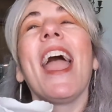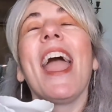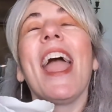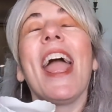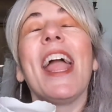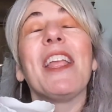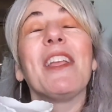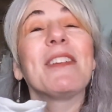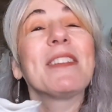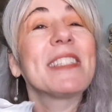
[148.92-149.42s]

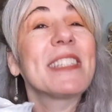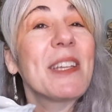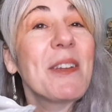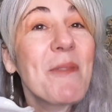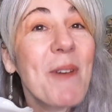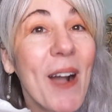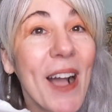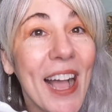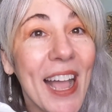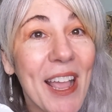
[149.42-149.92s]
And you'll see
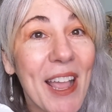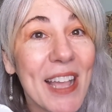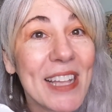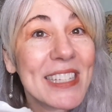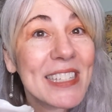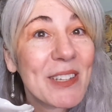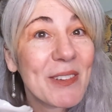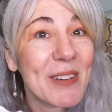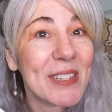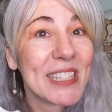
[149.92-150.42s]
why as
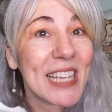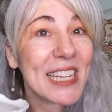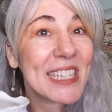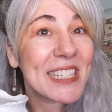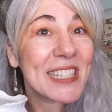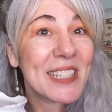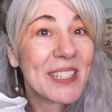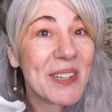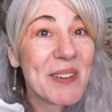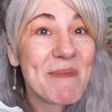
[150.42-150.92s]
soon as I
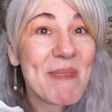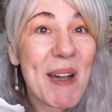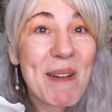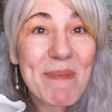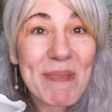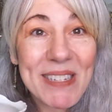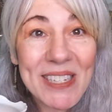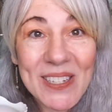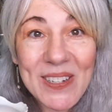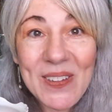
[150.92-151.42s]
zoom
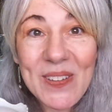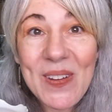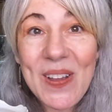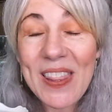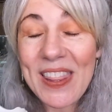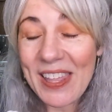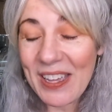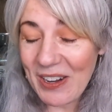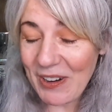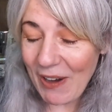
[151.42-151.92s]
up to
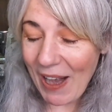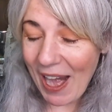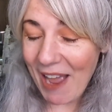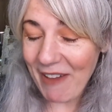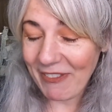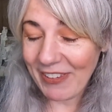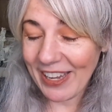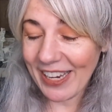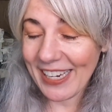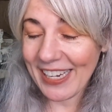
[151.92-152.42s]
the
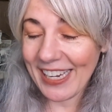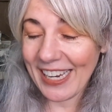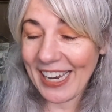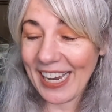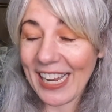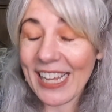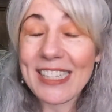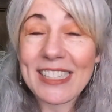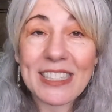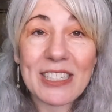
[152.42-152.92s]
graphic.
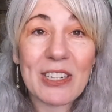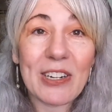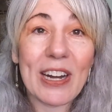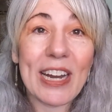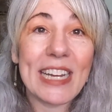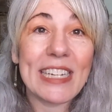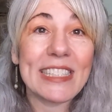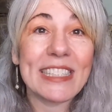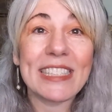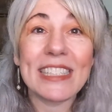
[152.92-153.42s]
It's
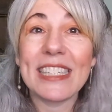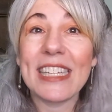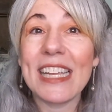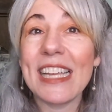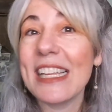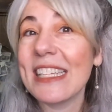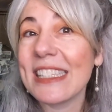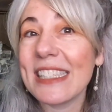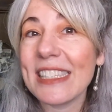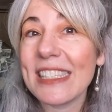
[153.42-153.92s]
great.
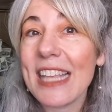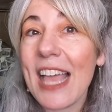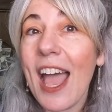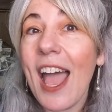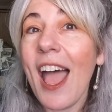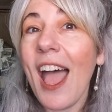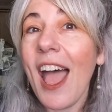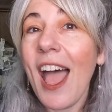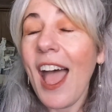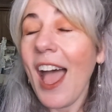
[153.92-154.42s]
It's
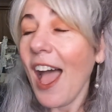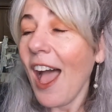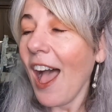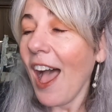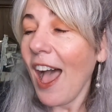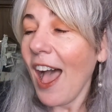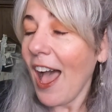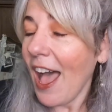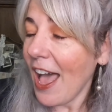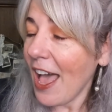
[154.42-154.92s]

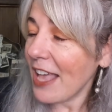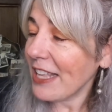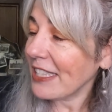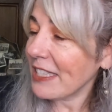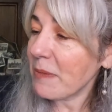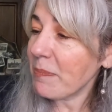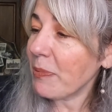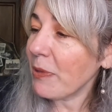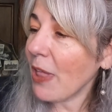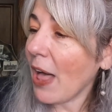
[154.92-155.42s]
a
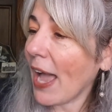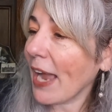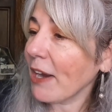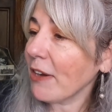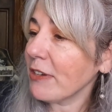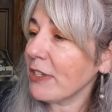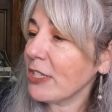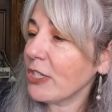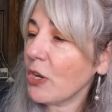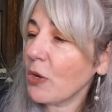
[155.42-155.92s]
simple
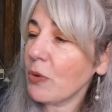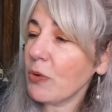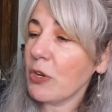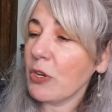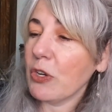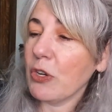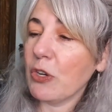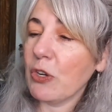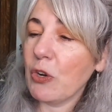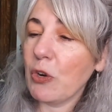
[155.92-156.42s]
ironstone
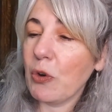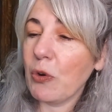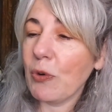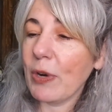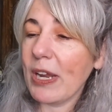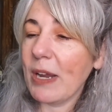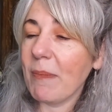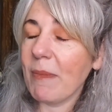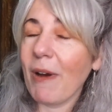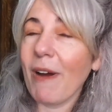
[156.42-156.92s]

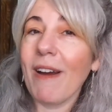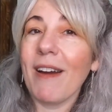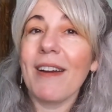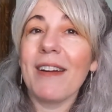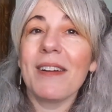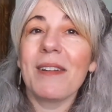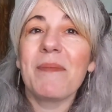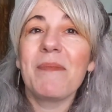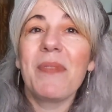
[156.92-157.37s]
creamer,